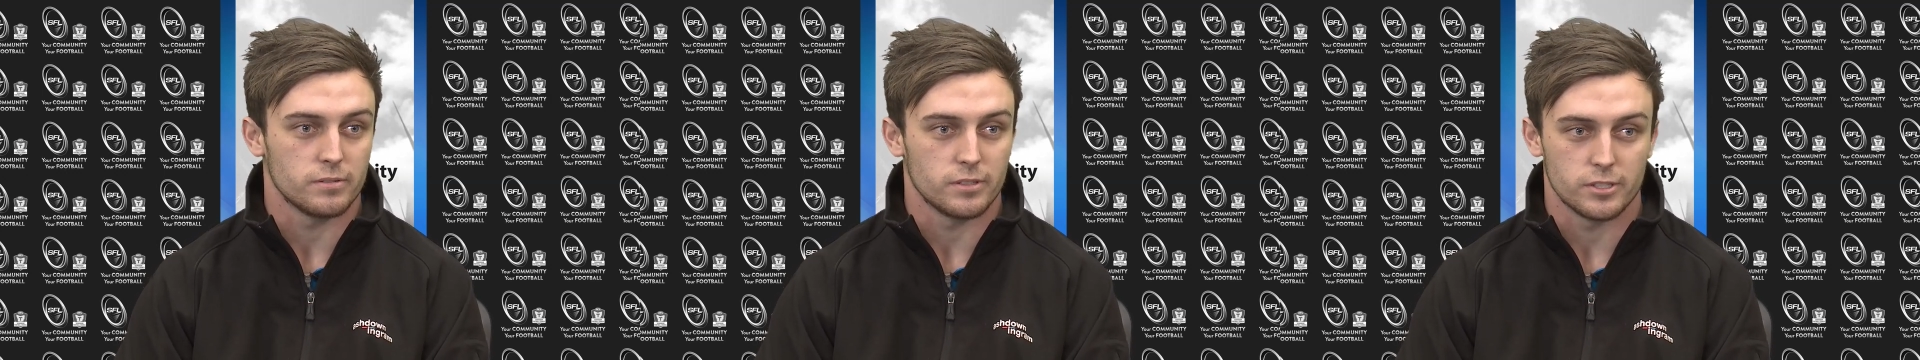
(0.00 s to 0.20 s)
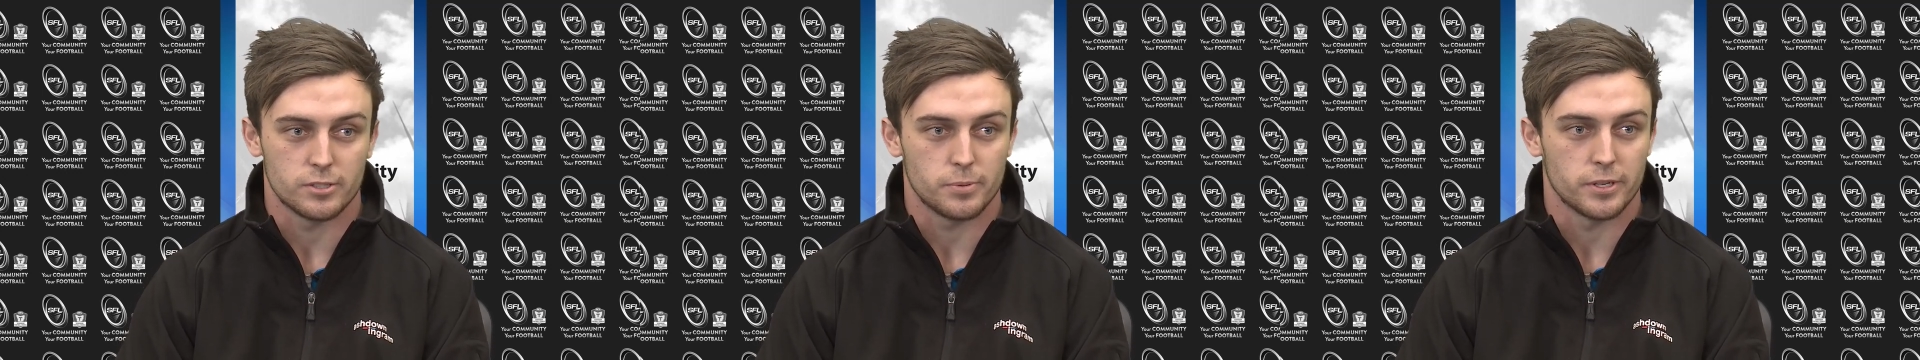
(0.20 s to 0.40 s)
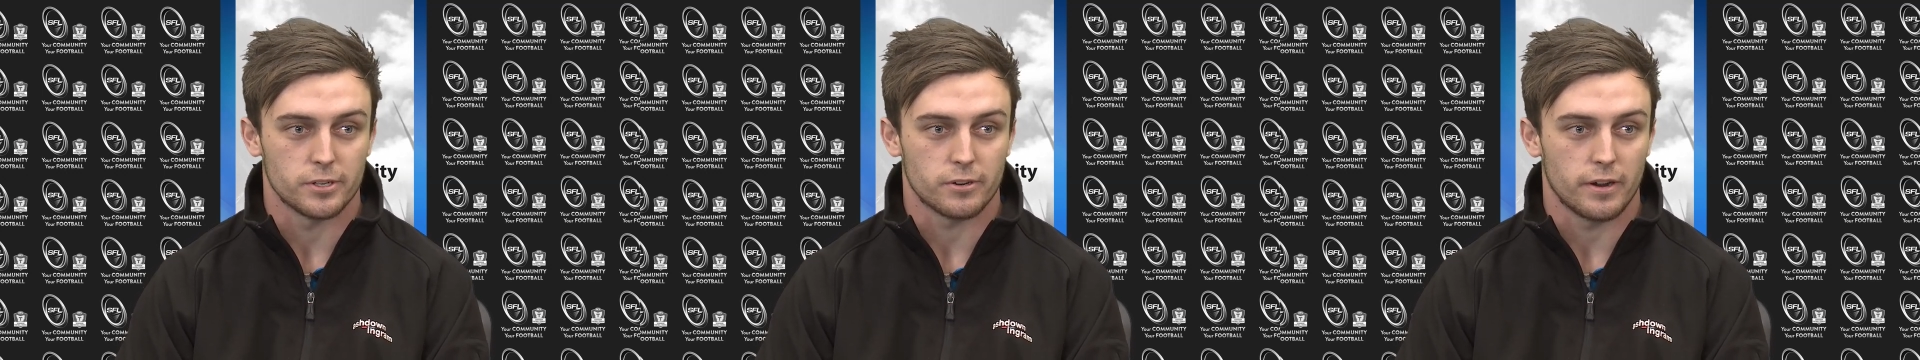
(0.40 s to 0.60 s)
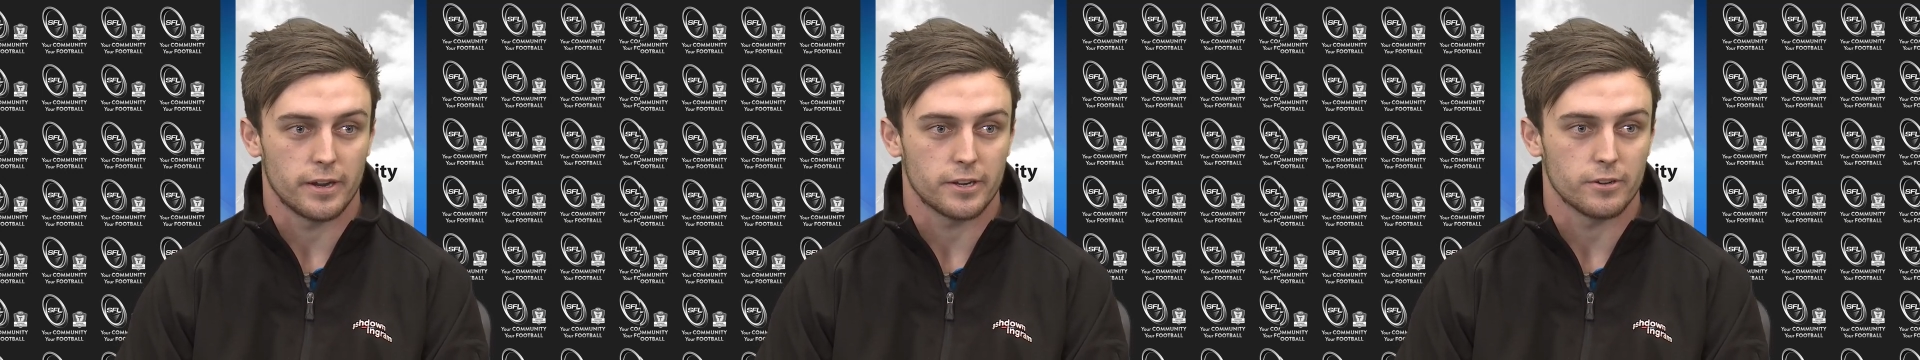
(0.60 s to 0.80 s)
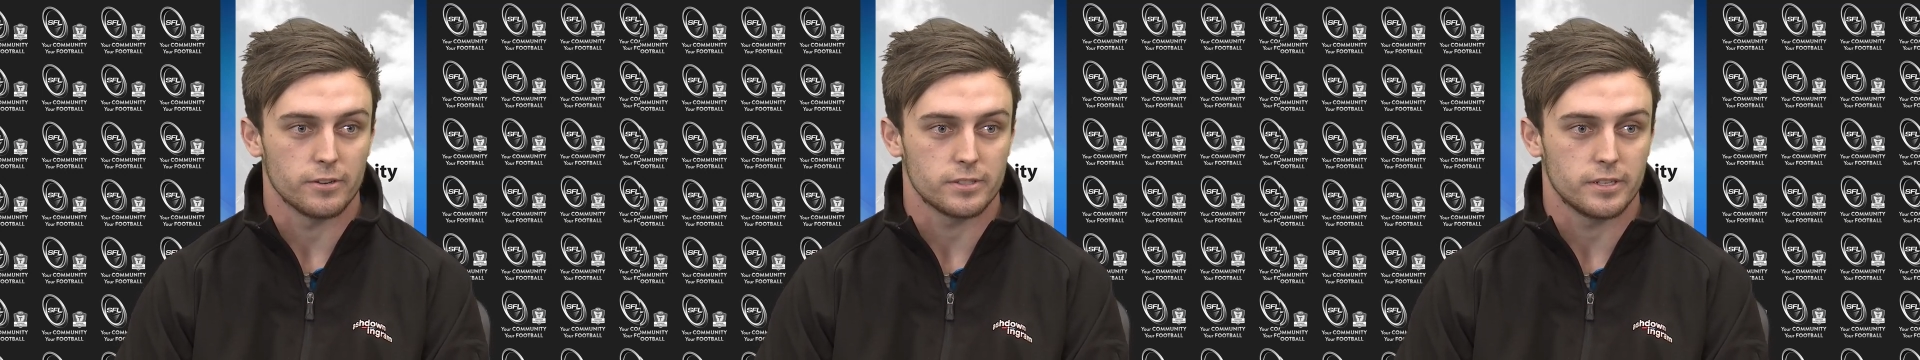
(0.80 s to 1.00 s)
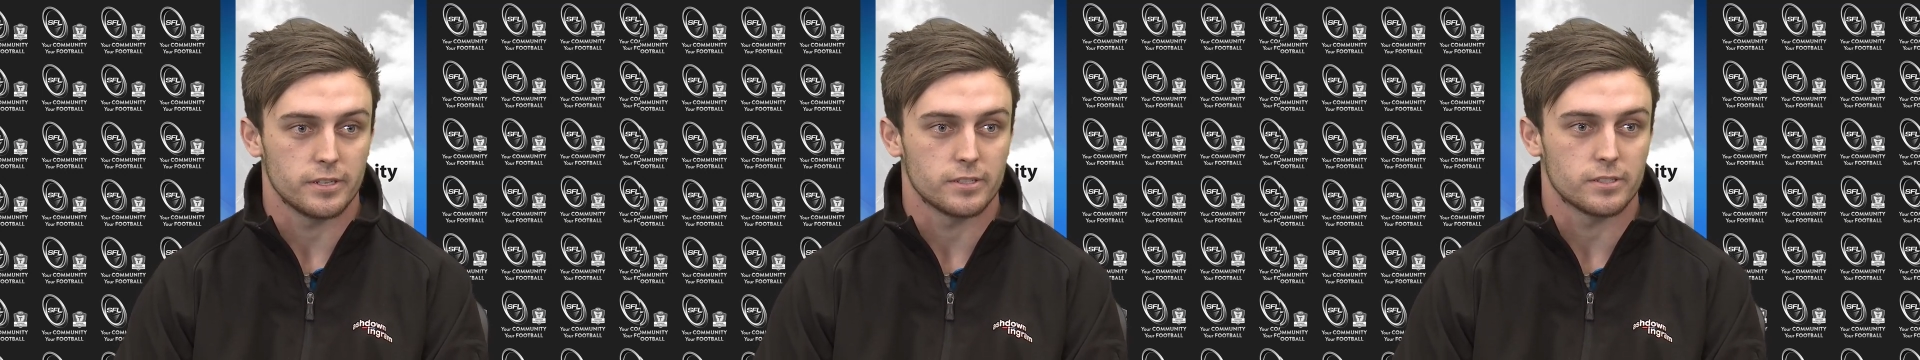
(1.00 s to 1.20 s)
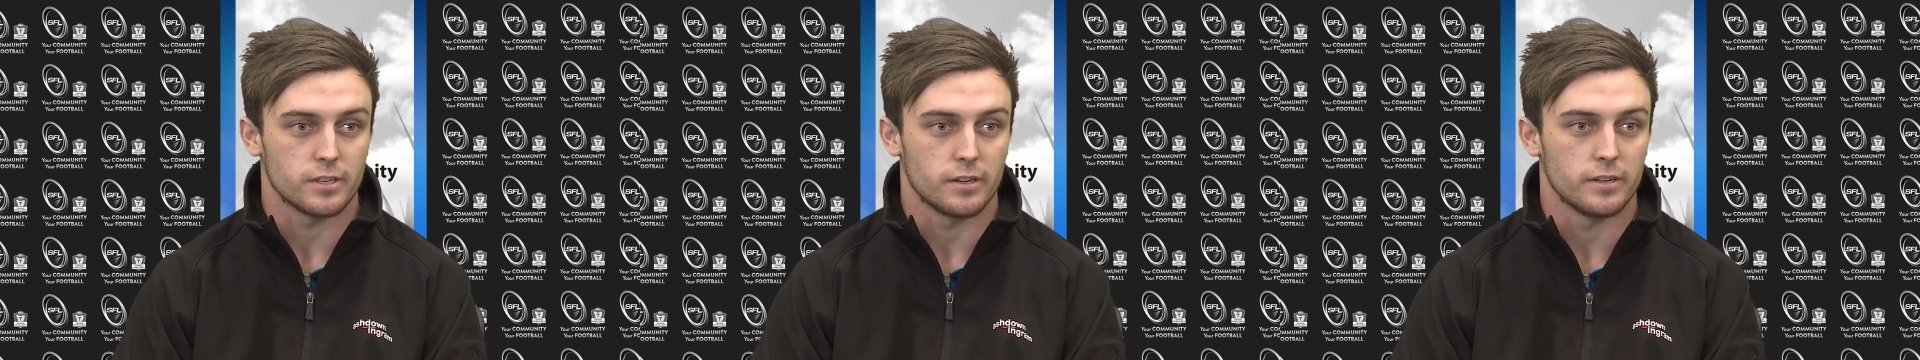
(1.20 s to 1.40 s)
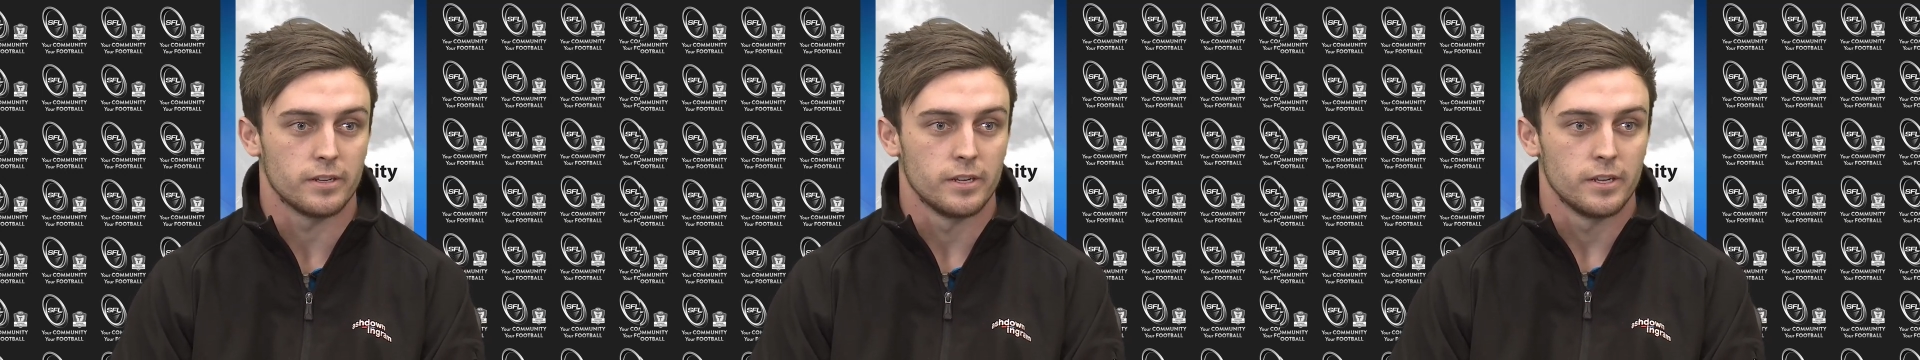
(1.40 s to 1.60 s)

it's been a great contest. So